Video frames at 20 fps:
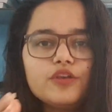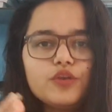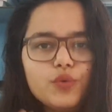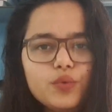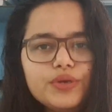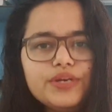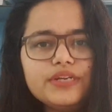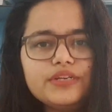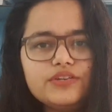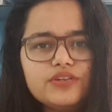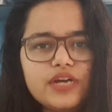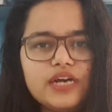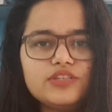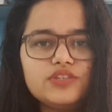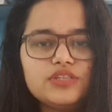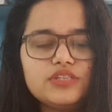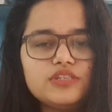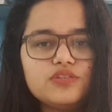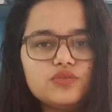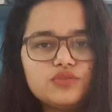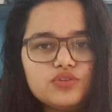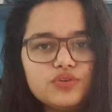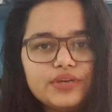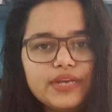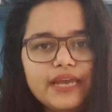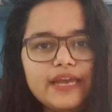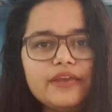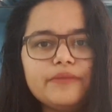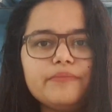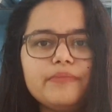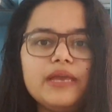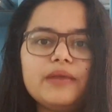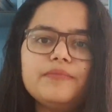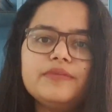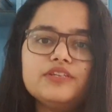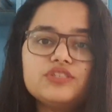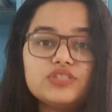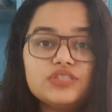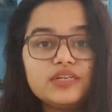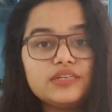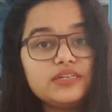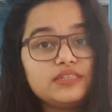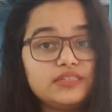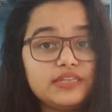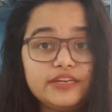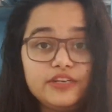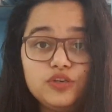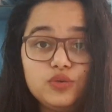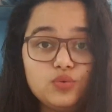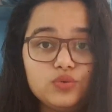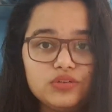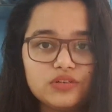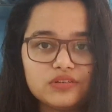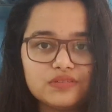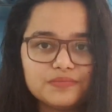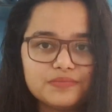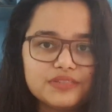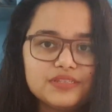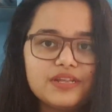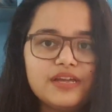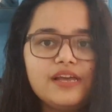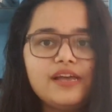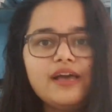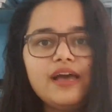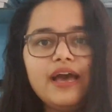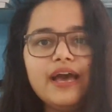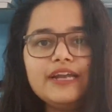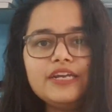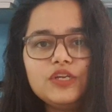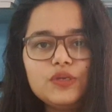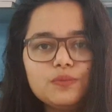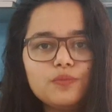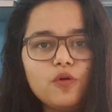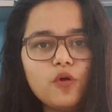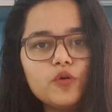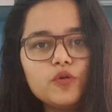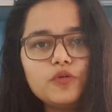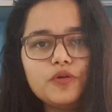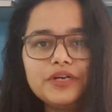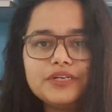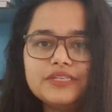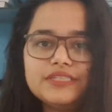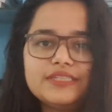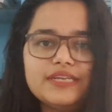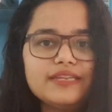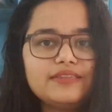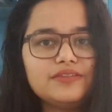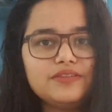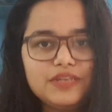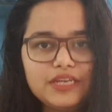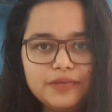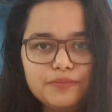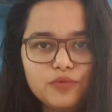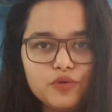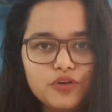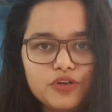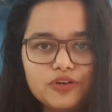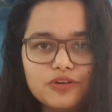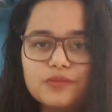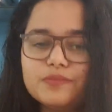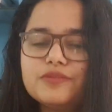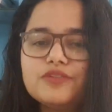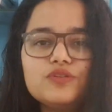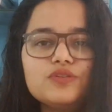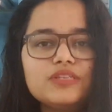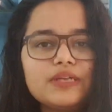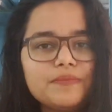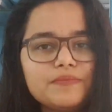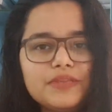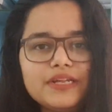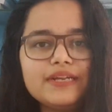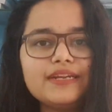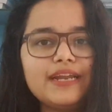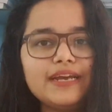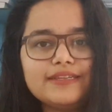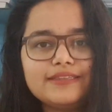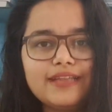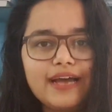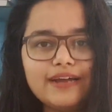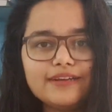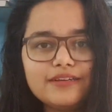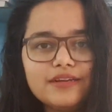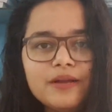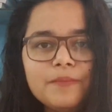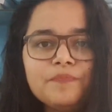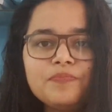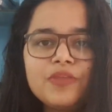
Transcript: Do it in tranches. So today maybe just understand 2 terms, and tomorrow understand 3 more terms. So something like that.